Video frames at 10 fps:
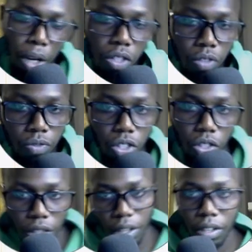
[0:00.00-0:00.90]
of
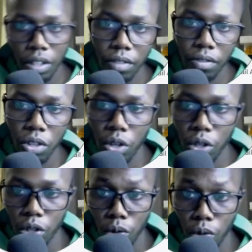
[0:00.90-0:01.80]
choice here, if you
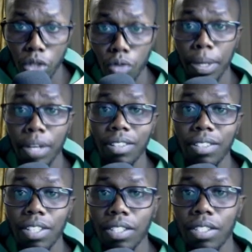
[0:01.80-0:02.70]
don't know what to pick,
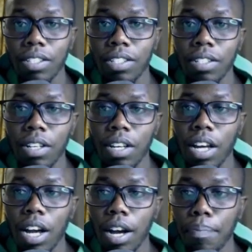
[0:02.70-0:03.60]
just
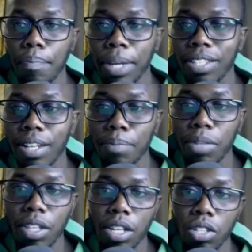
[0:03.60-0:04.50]
pick
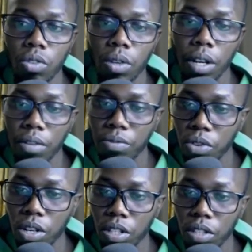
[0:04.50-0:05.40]
something that you can
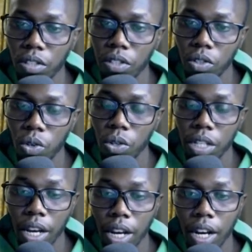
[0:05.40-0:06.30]
afford.
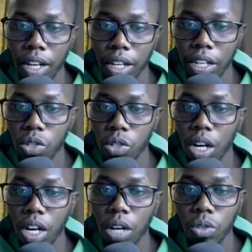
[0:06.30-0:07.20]
Take into
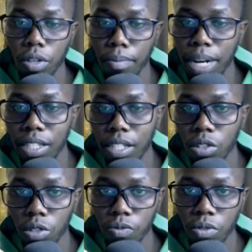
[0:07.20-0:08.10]
account your budget,
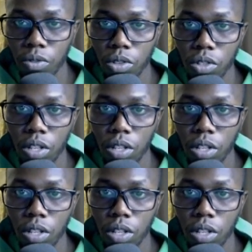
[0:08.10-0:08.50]
or of course